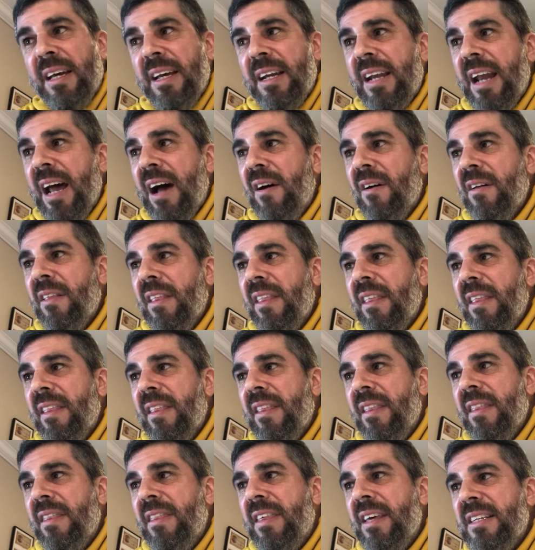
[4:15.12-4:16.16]
Now,
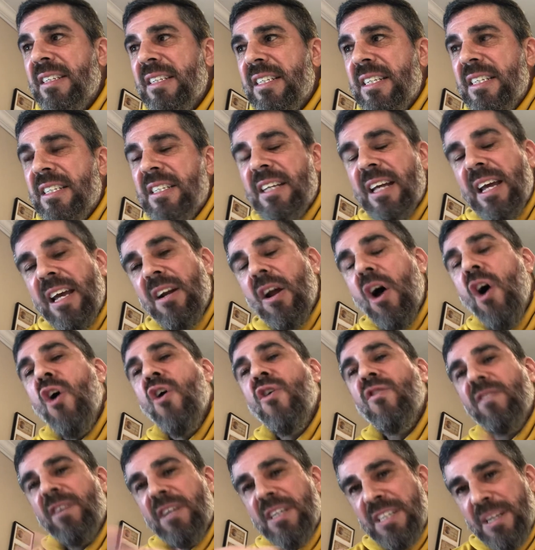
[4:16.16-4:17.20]
this is an
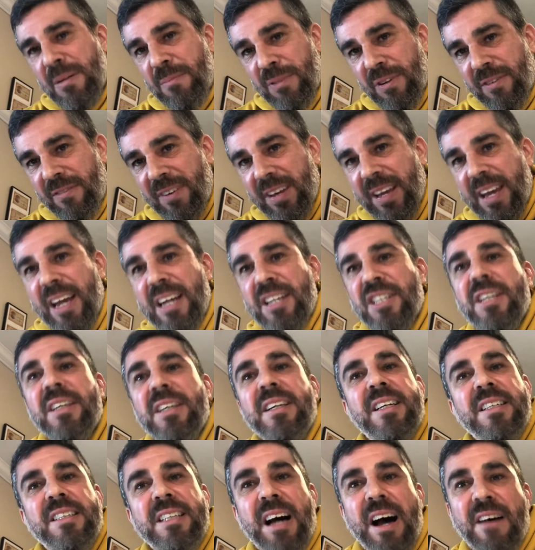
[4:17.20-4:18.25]
oversimplification
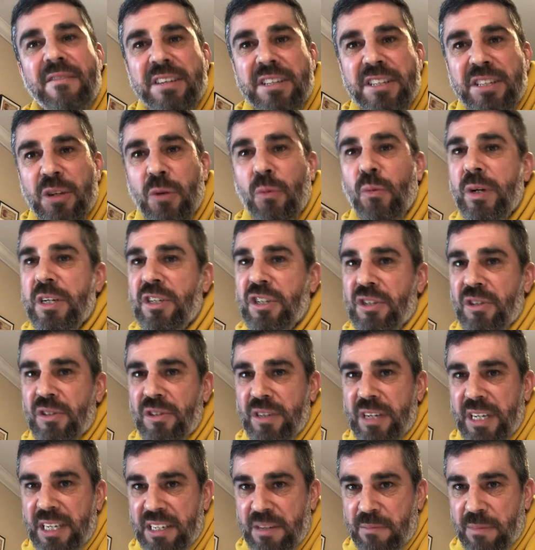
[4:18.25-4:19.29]
because obviously we do
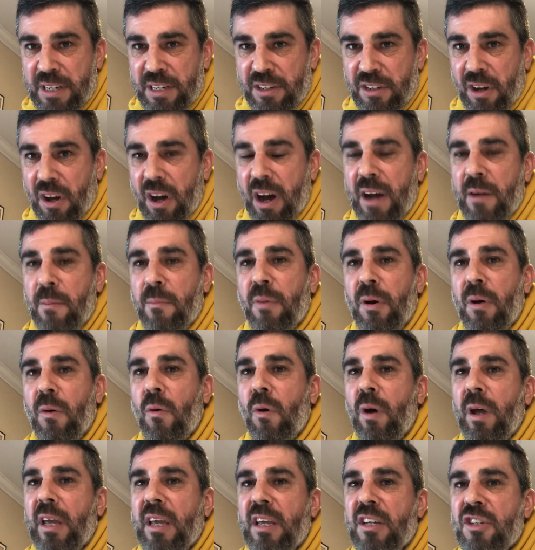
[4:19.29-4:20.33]
need to be taught, but
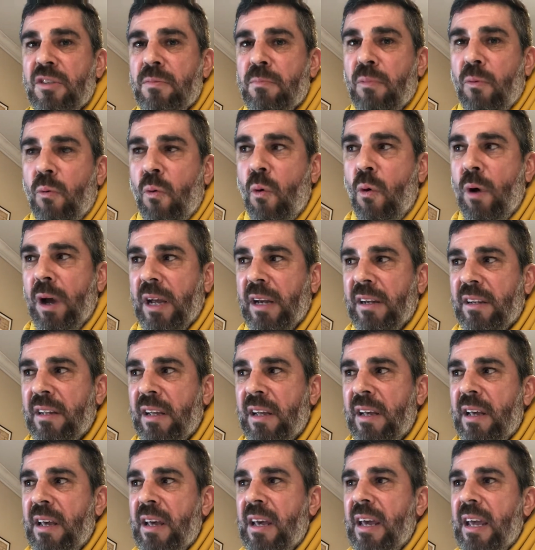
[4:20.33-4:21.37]
his point
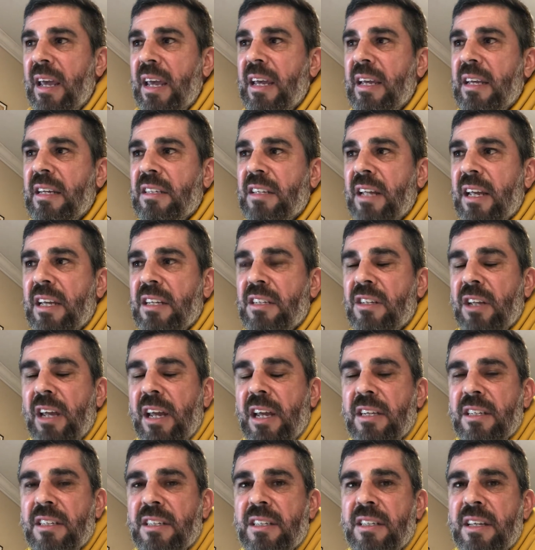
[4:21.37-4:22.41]
is, is,
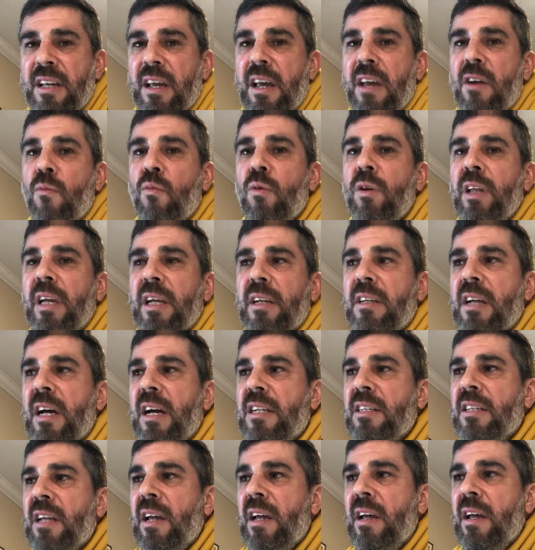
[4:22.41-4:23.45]
is really
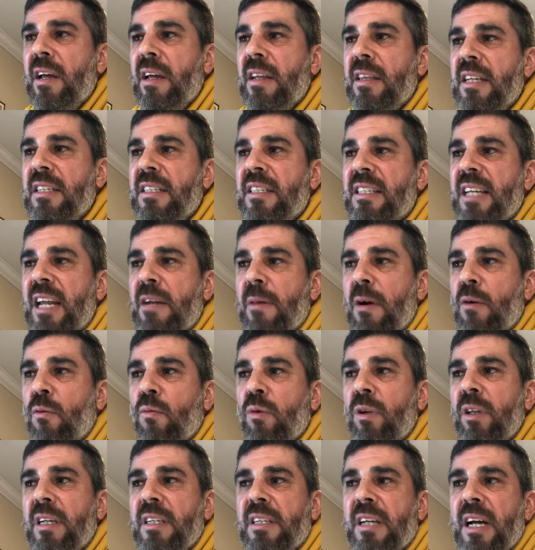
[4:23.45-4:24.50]
does, this sentiment
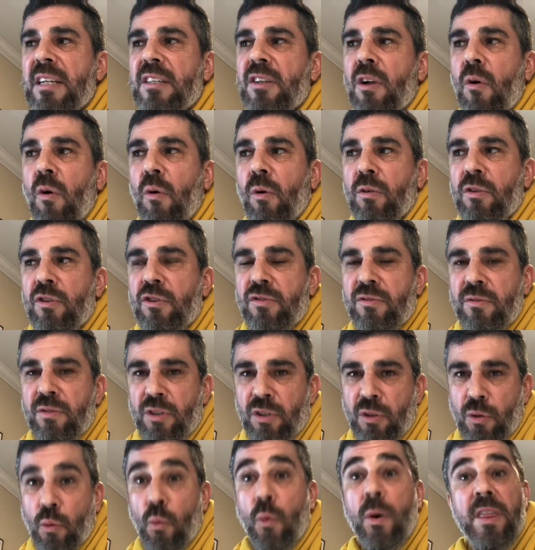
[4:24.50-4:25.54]
really does hold
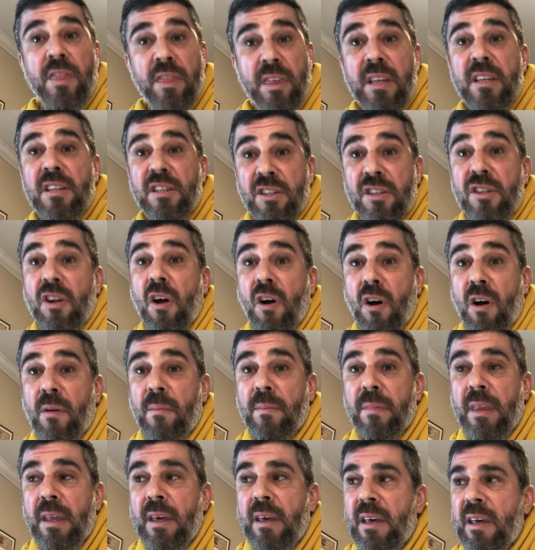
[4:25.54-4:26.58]
true with this psalm
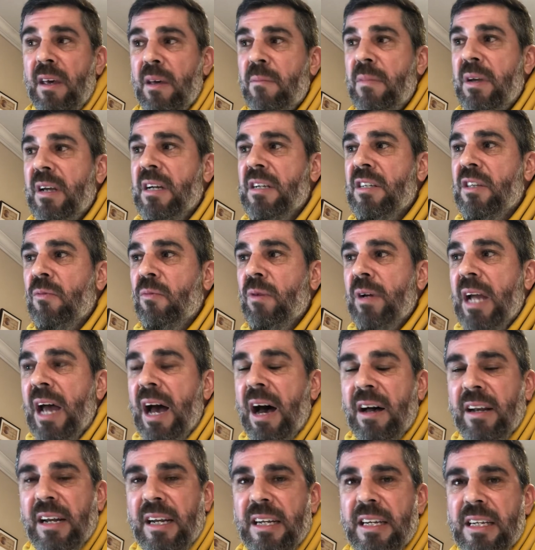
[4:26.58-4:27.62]
because the
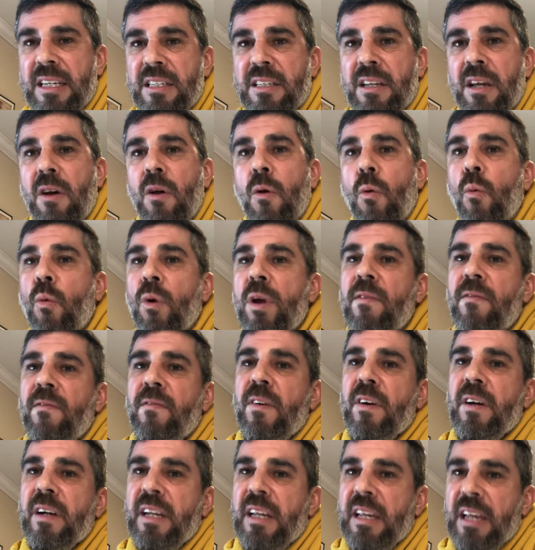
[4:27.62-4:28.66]
reality is we
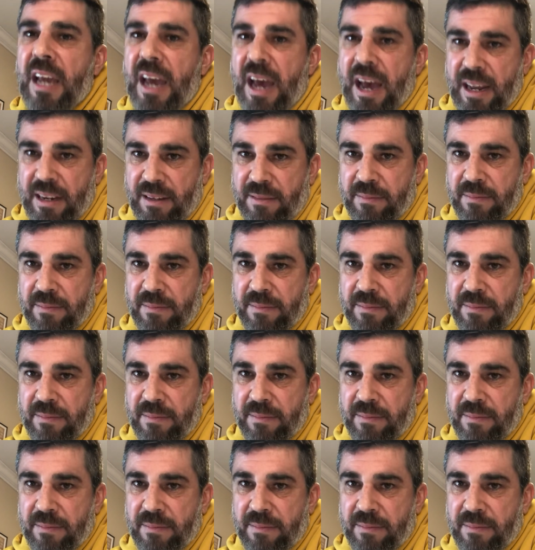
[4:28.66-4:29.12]
forget,